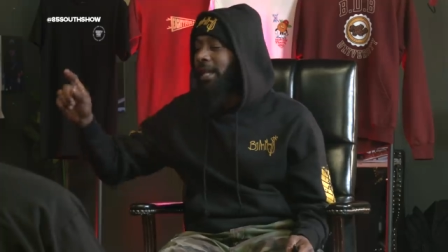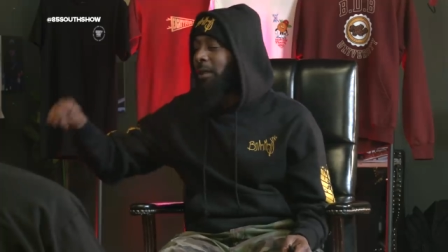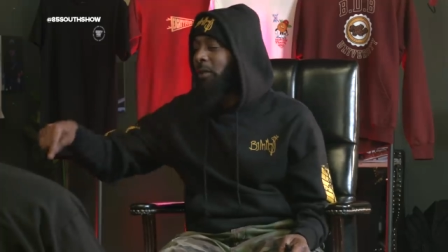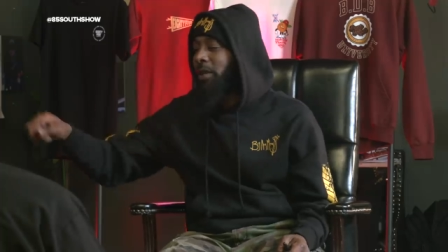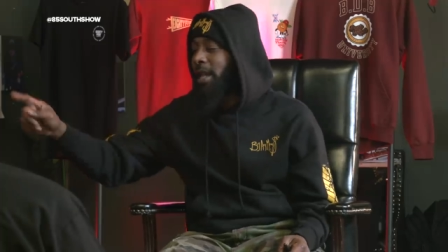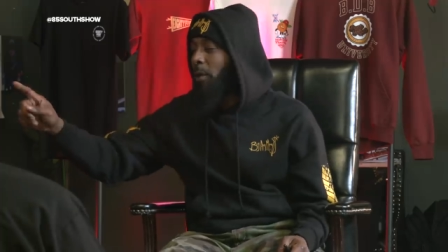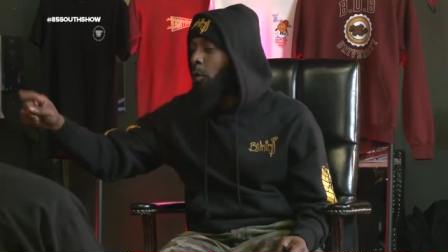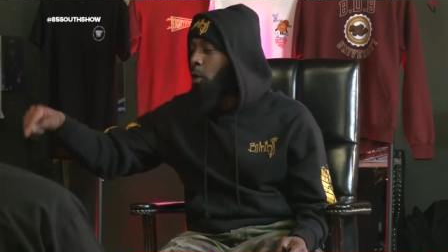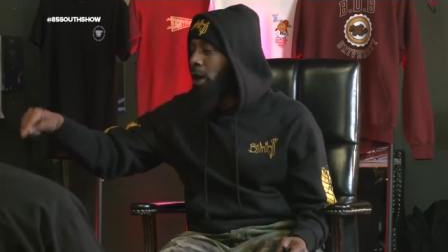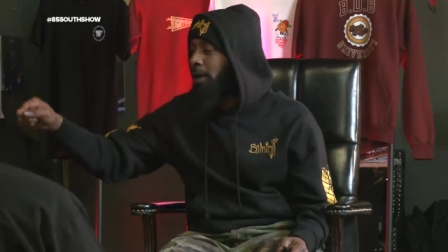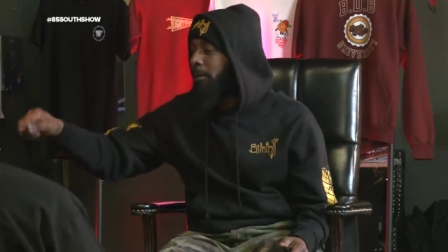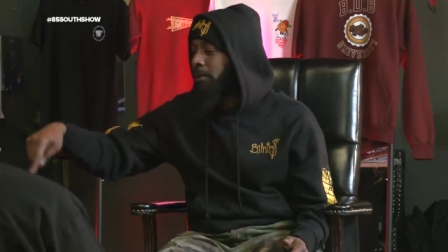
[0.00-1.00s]
that. So it's that just,
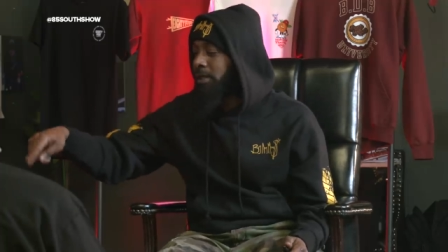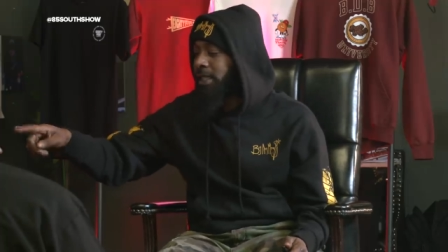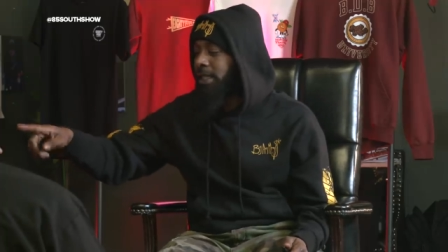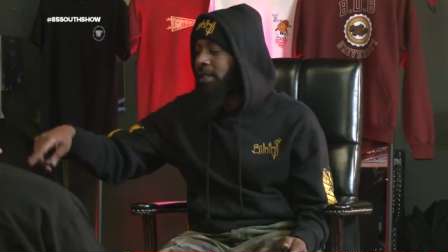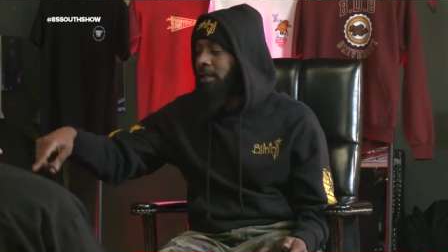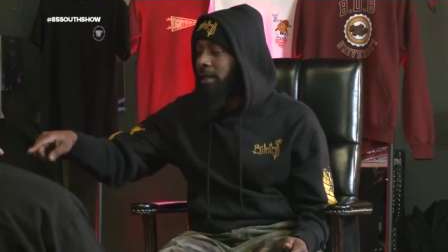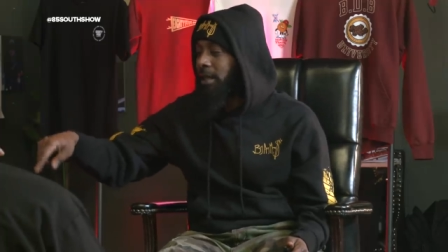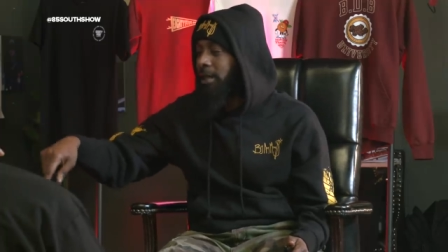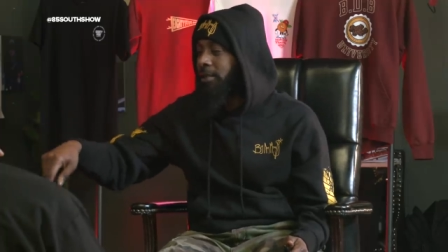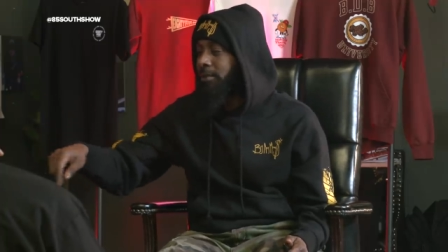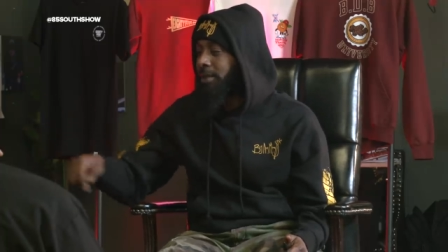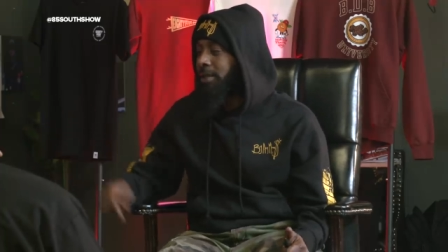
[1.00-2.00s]
one particular
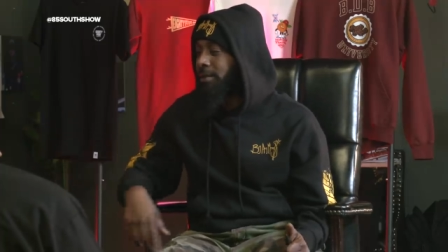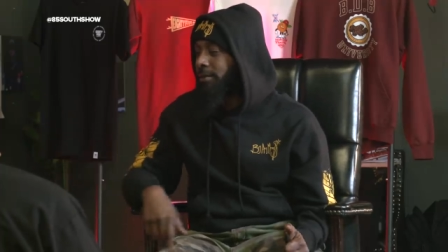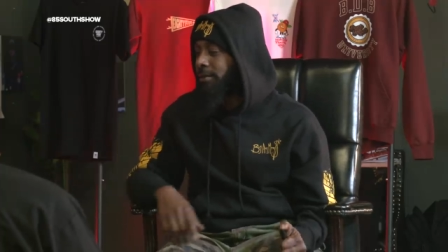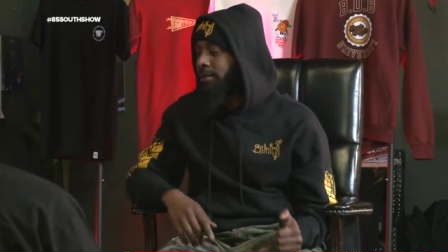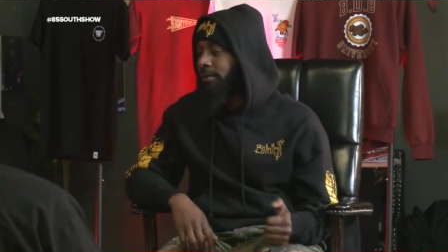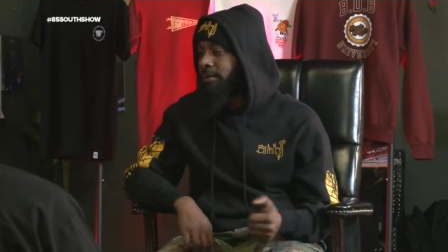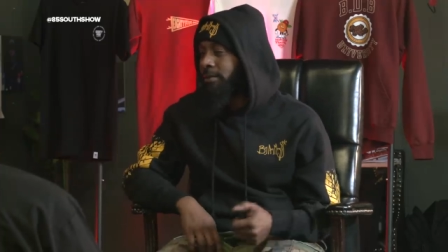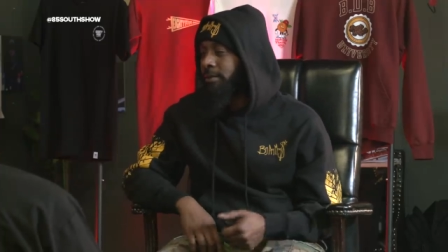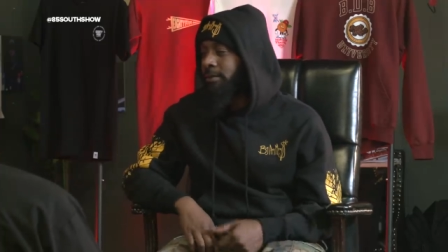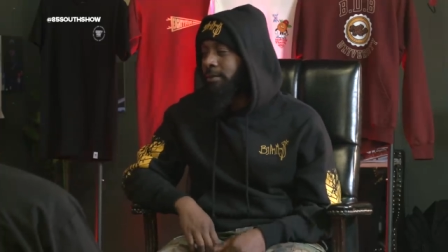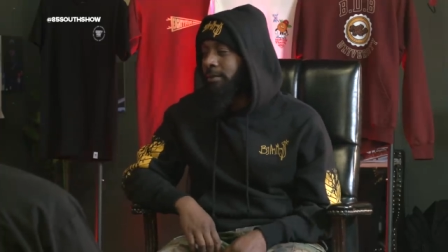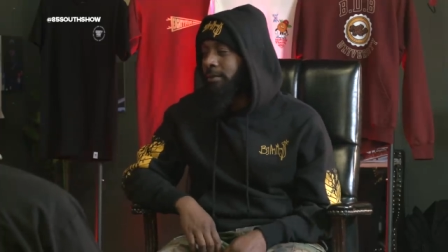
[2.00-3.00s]
argument.
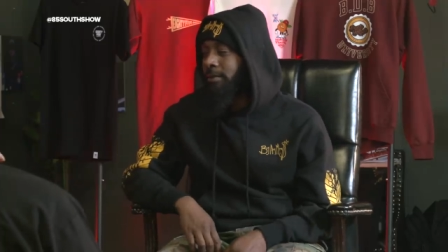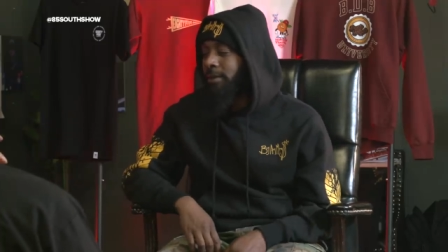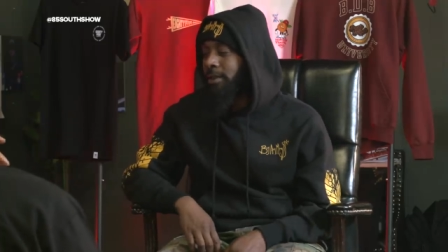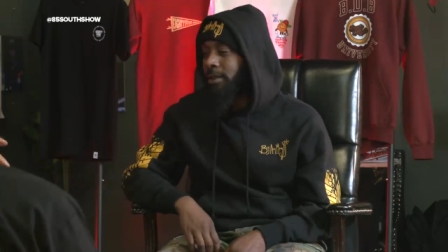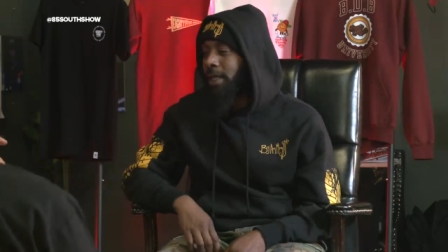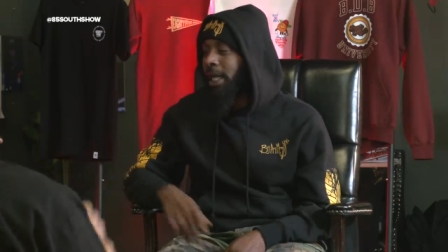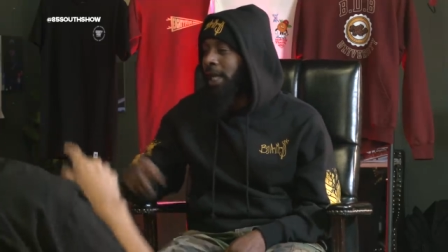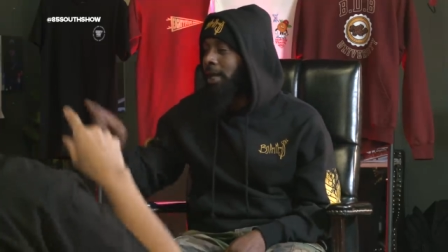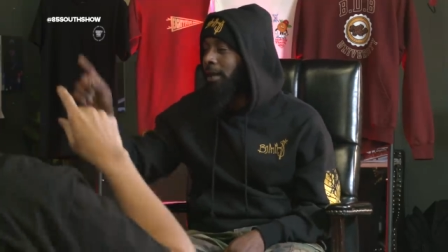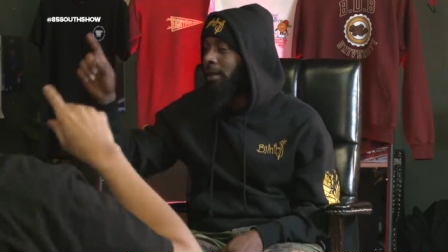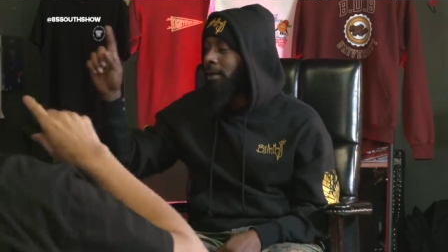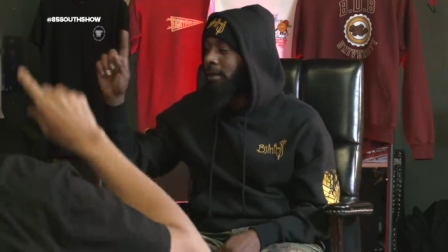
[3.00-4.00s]
Oh, yeah. So yeah. I
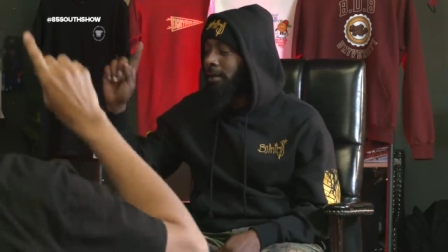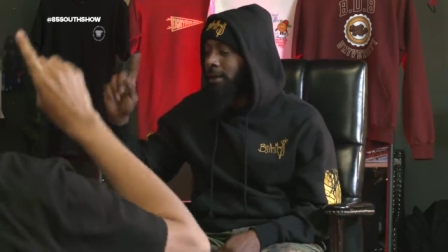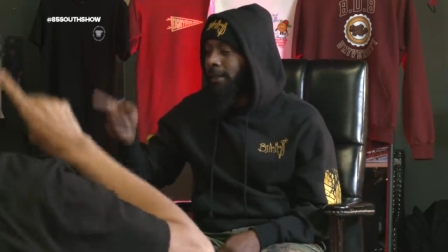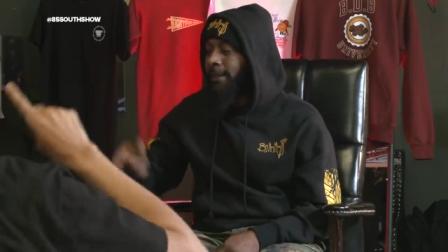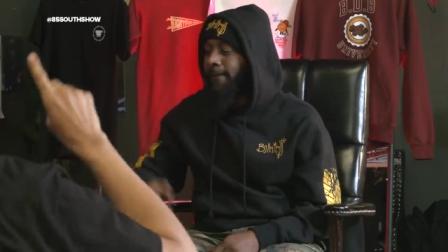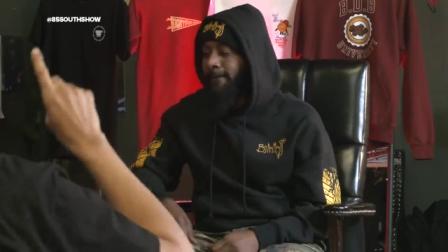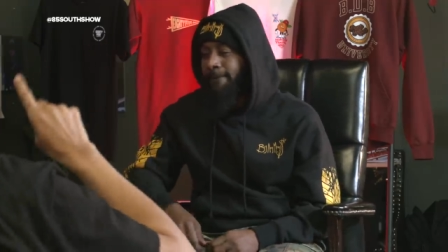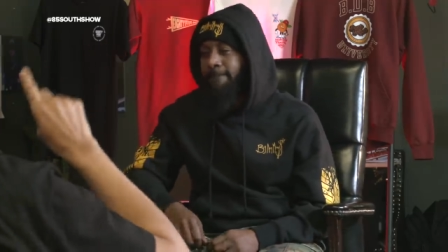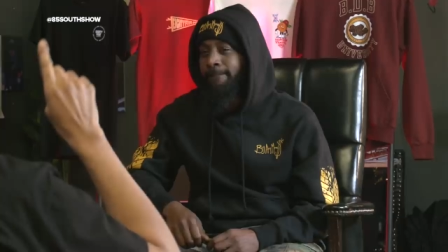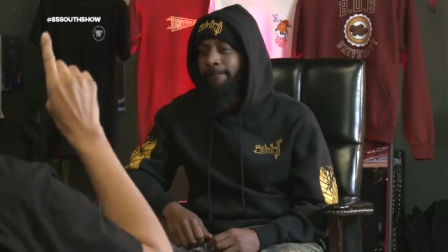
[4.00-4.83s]
took See, y'all try